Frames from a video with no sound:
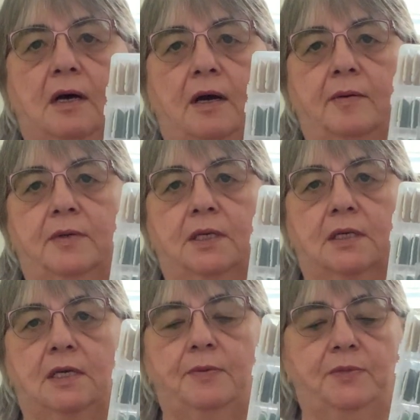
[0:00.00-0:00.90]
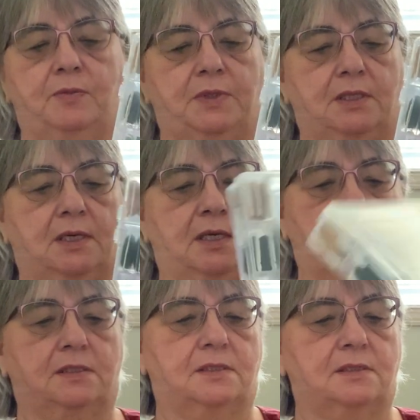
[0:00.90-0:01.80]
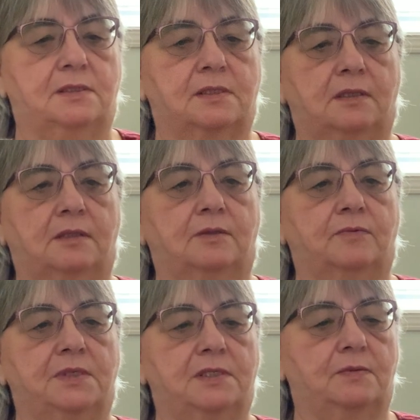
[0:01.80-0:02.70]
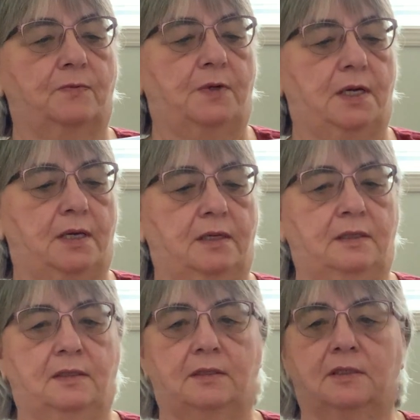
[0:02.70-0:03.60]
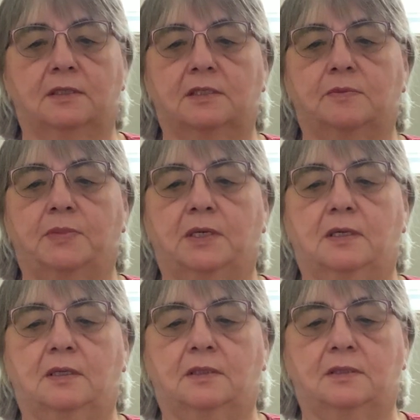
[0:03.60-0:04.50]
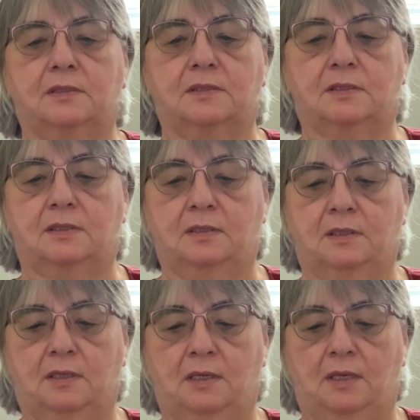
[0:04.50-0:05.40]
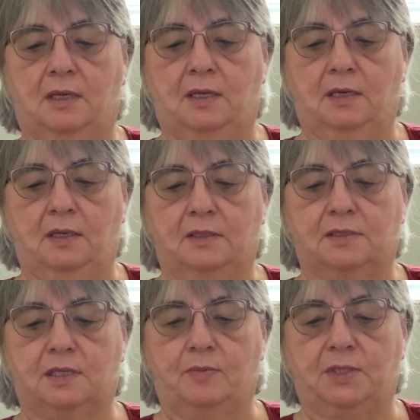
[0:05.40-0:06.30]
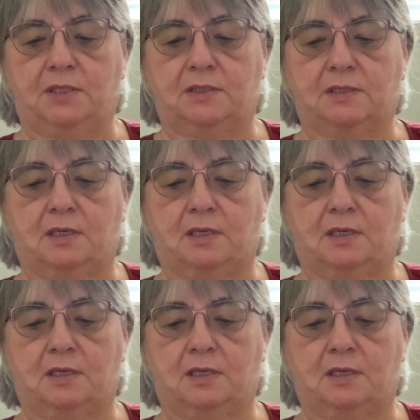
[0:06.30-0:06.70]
I'm going to keep them in the cases. And the reason why is because some of these